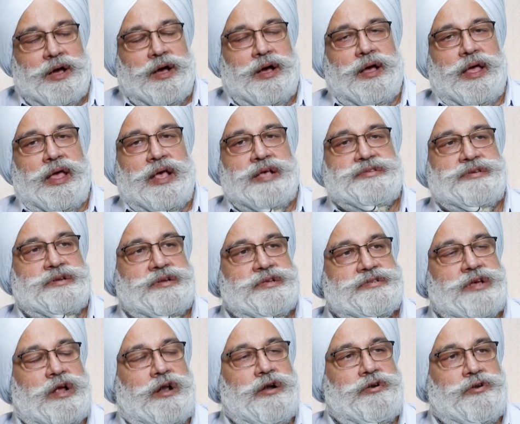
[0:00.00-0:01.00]
uh, as a
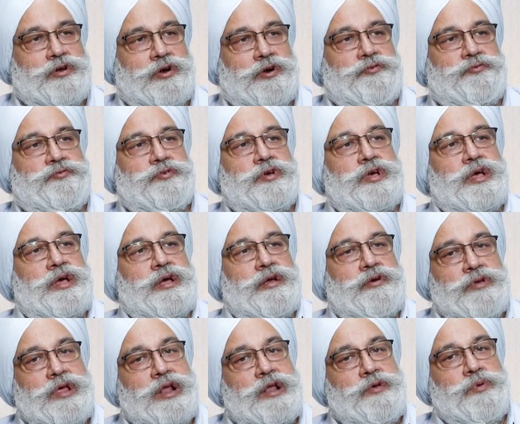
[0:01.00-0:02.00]
result of
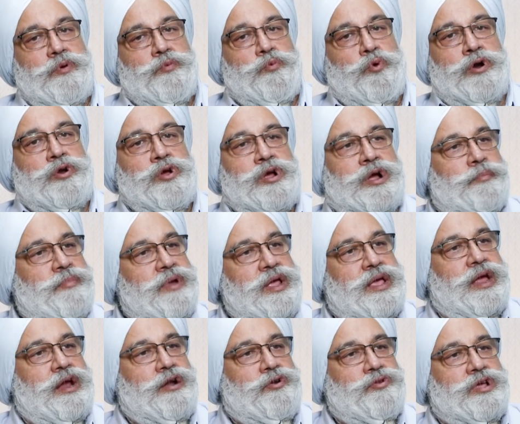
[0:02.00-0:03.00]
really we want to
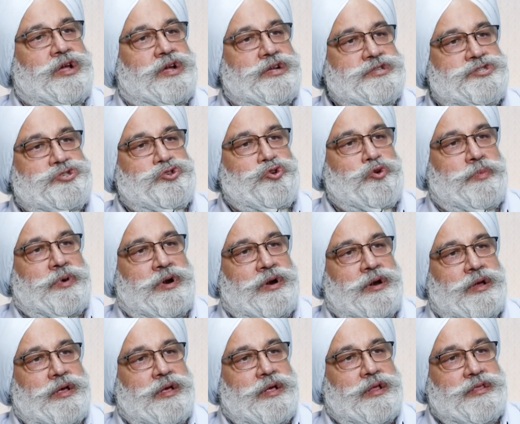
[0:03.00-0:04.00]
communicate to the consumer
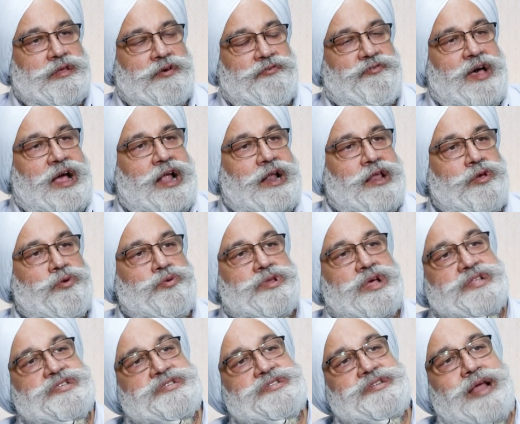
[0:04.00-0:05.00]
hmm. the value
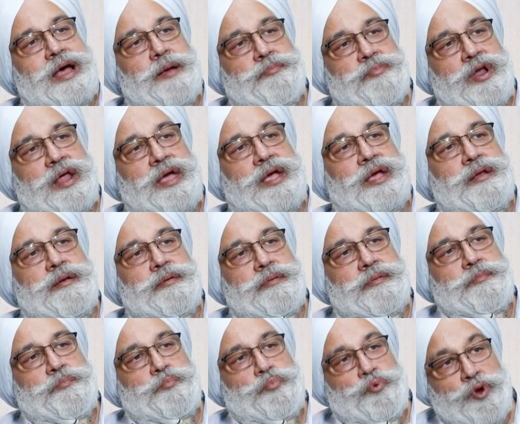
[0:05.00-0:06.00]
that
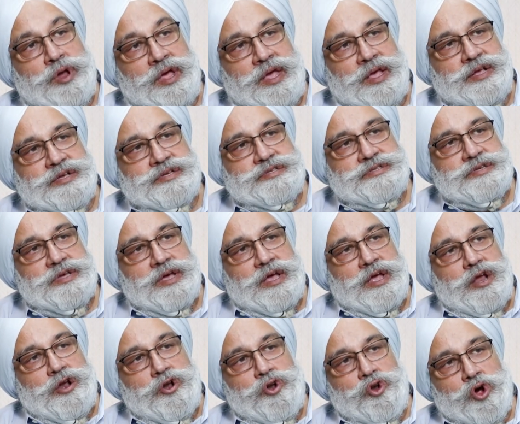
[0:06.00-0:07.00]
Snapdragon brings, right.
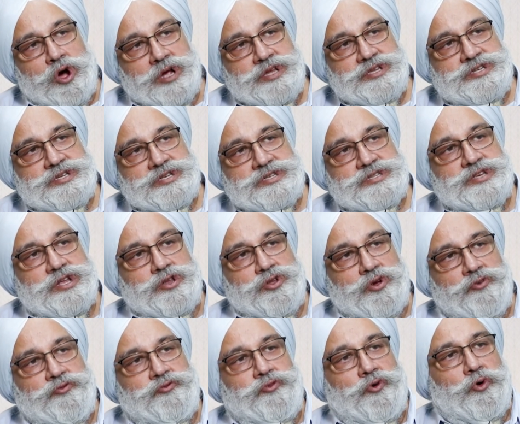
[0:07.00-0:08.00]
not just in
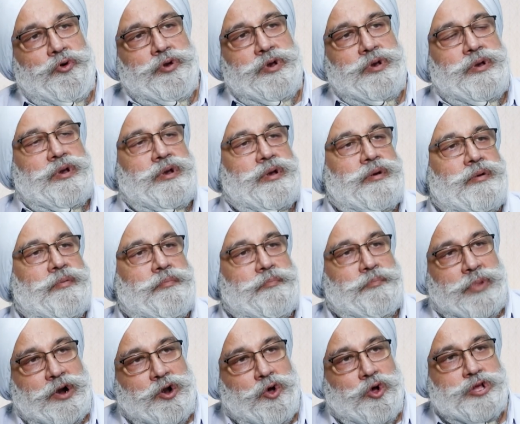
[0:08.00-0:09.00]
your phone,
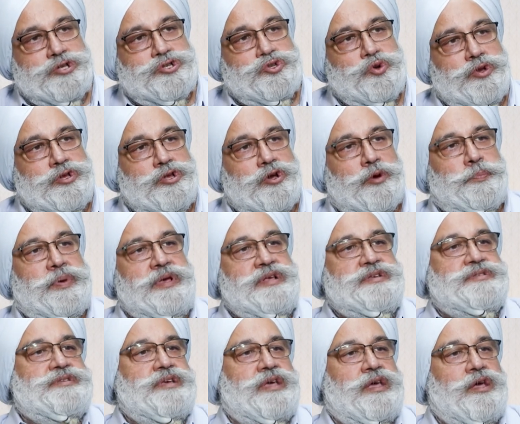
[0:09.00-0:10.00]
but also in your
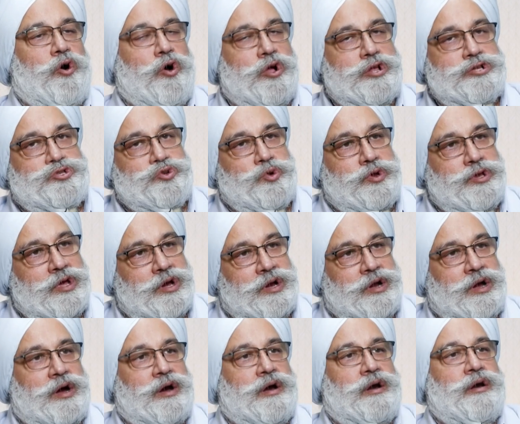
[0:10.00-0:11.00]
PC, also in your
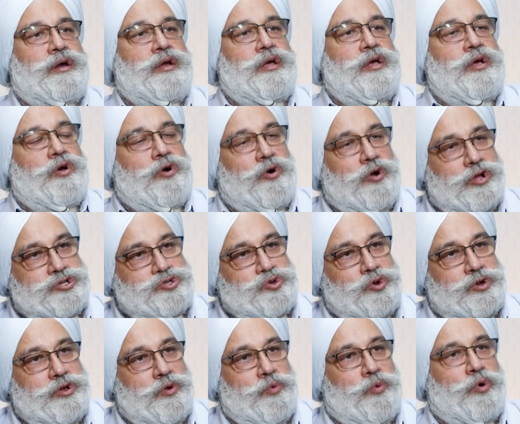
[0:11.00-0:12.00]
car, also
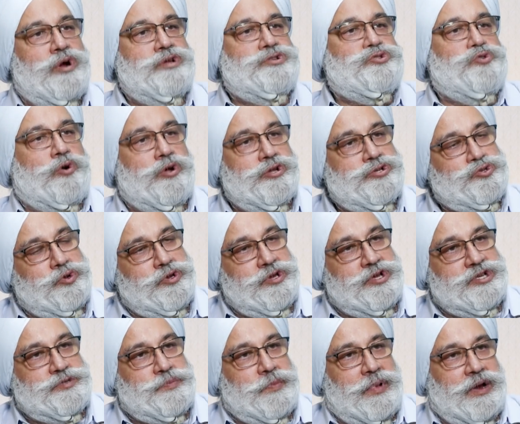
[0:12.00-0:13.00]
on your watch, also in
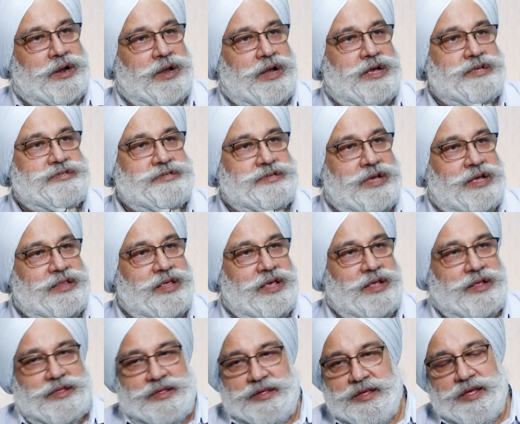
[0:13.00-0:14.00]
your smart glasses. I
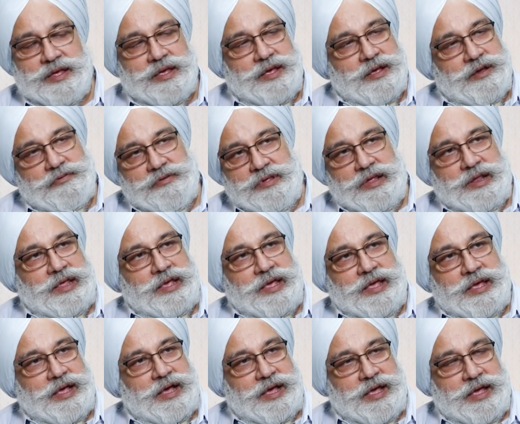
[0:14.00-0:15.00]
think
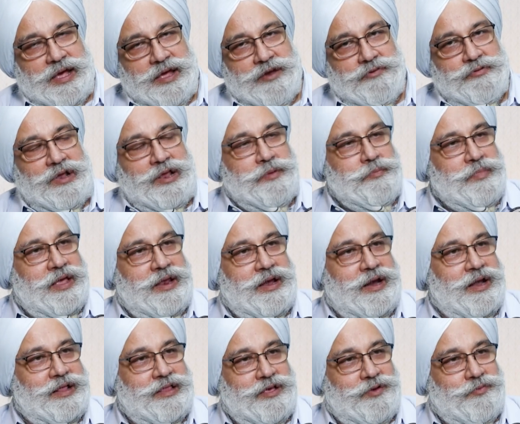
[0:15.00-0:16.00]
really, I, I really mean
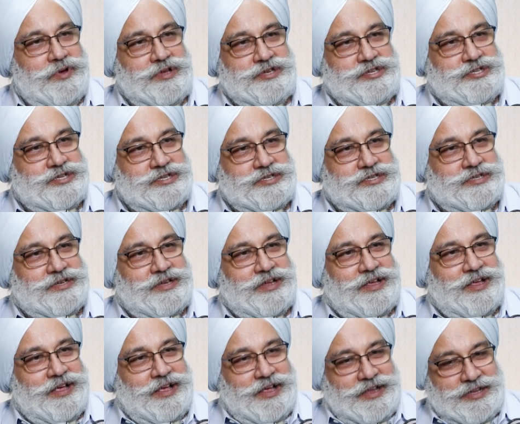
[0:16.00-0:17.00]
it. I think we're just
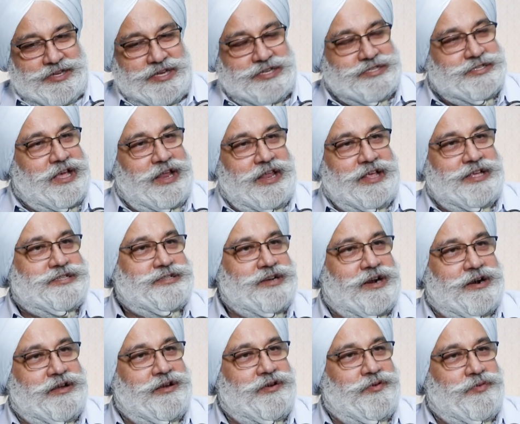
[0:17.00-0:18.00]
just getting
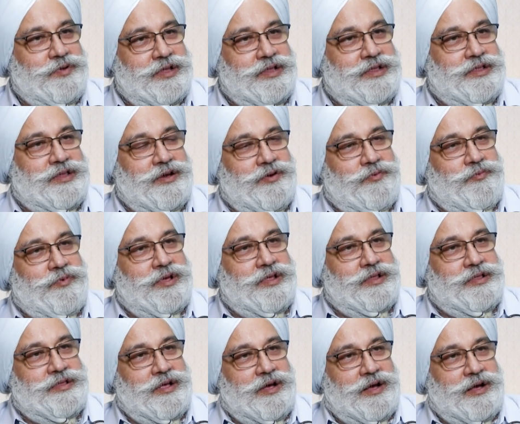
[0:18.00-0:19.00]
started with uh,
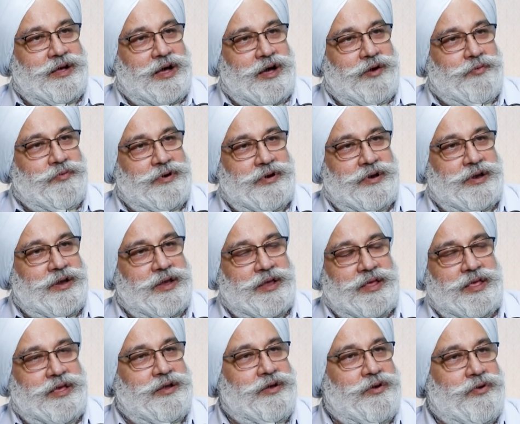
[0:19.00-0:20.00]
with our
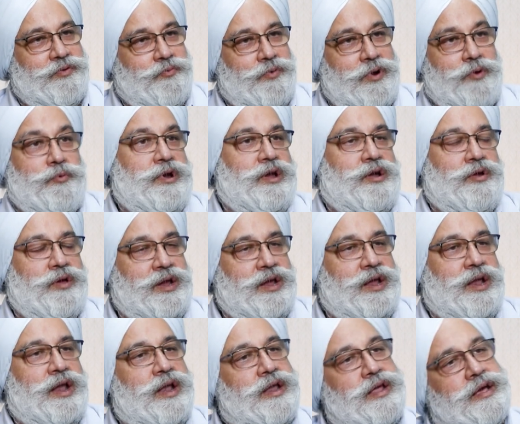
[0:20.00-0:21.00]
you know what we're doing
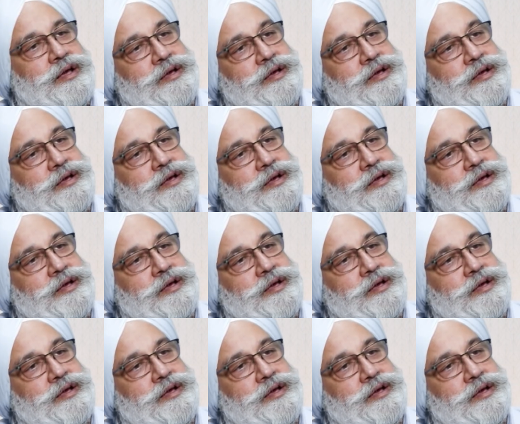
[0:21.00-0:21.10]
in India.